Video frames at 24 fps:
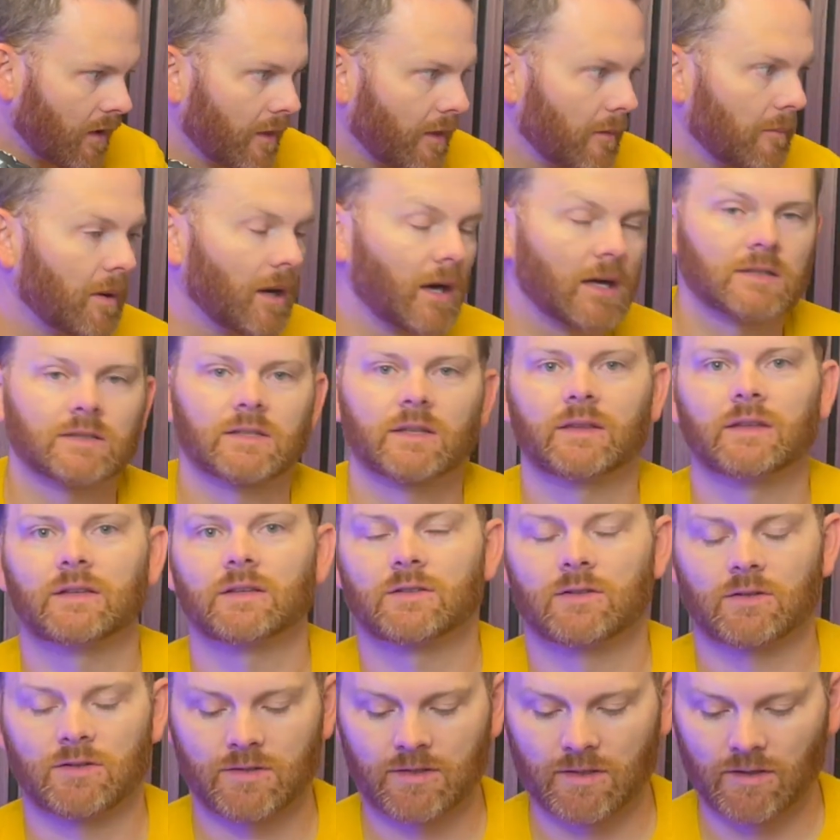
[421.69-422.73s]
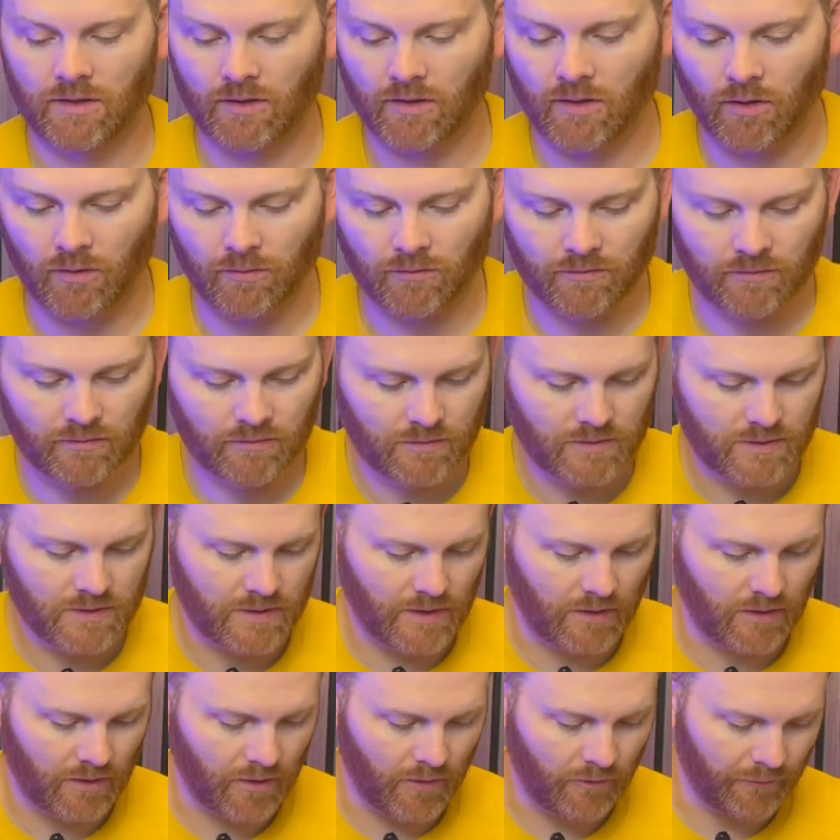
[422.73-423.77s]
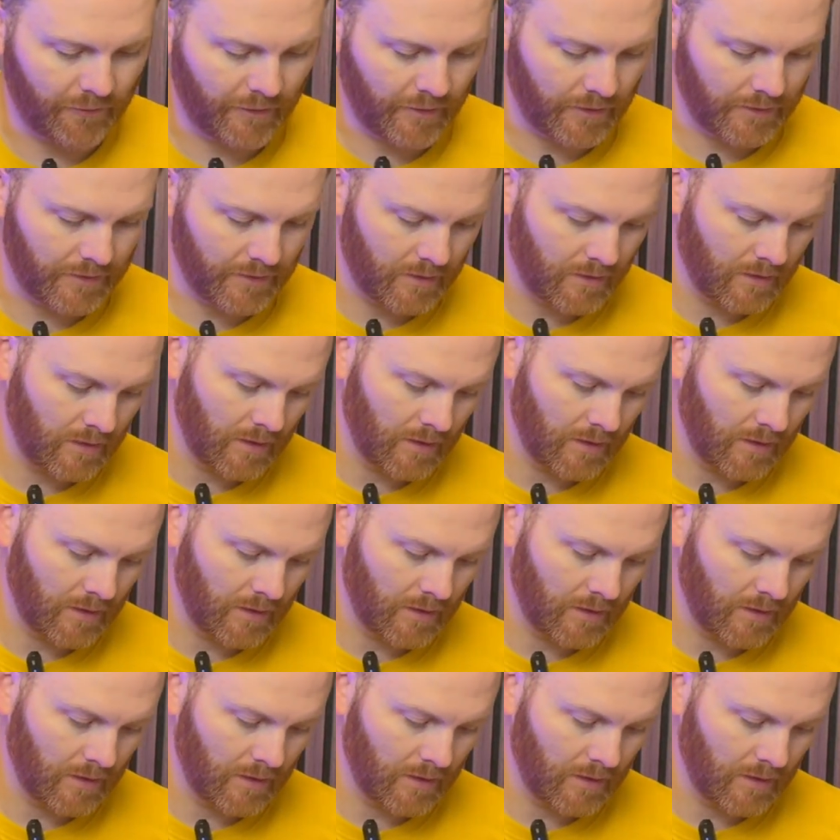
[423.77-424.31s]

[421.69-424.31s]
on the box that these are silicone filled.